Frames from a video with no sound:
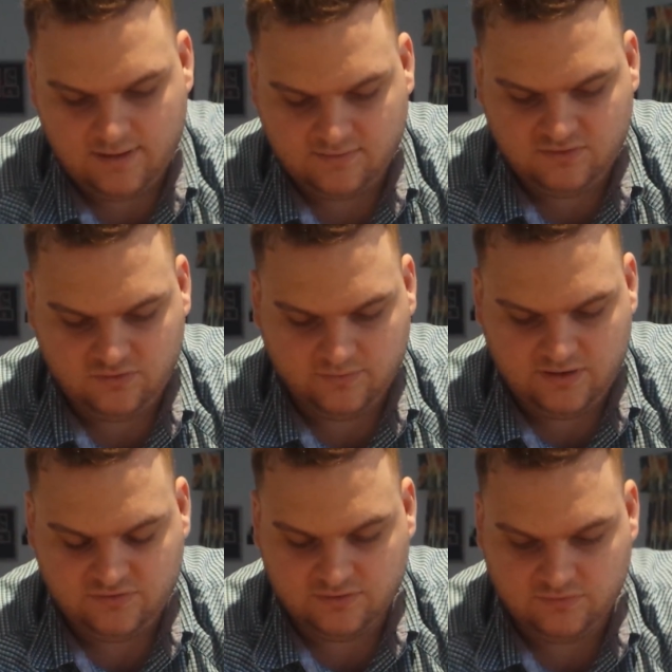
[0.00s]
like
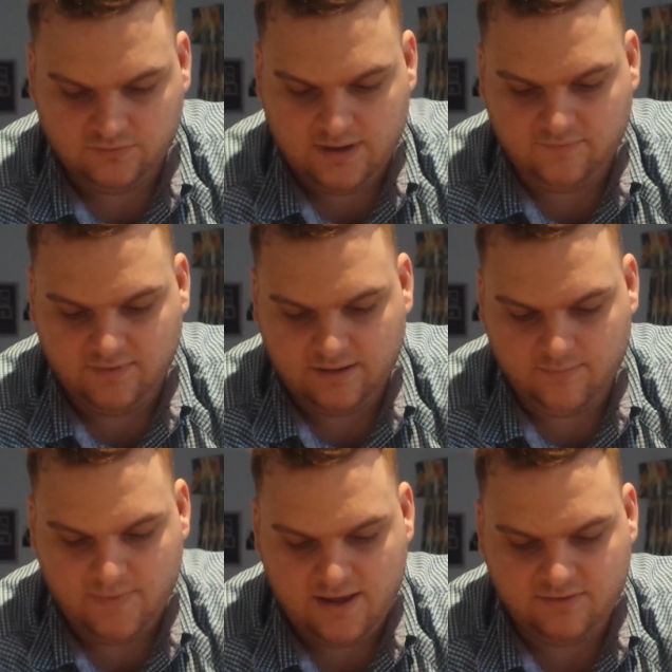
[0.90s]
situations. You'd have
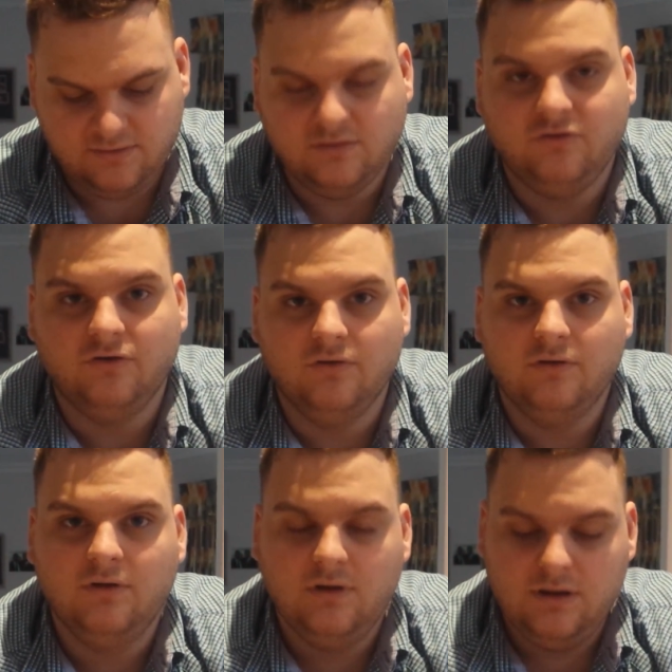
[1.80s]
like math and Jew,